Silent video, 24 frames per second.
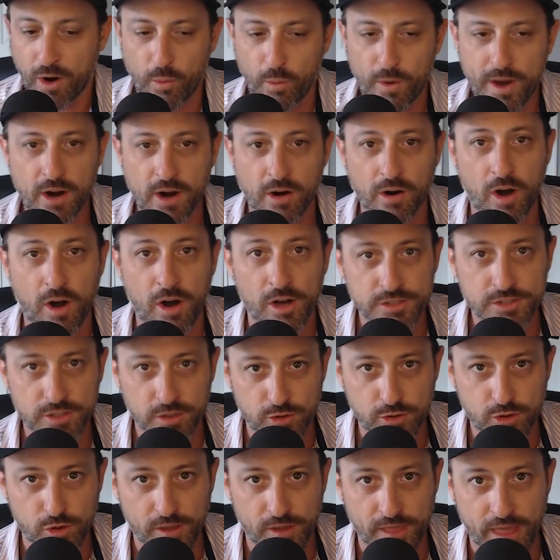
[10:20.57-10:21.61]
we are also
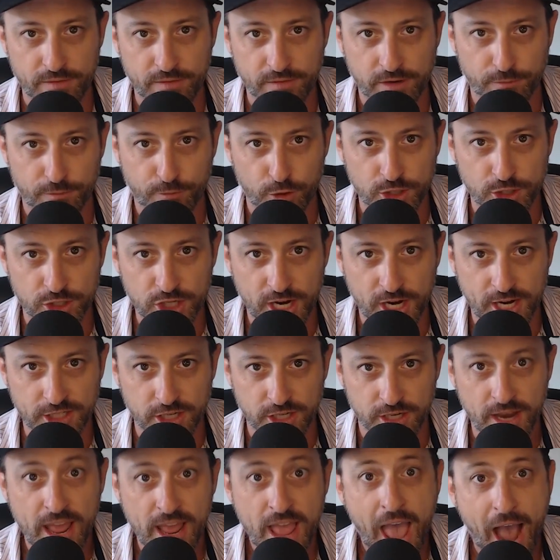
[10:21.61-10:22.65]
doing that differentiation?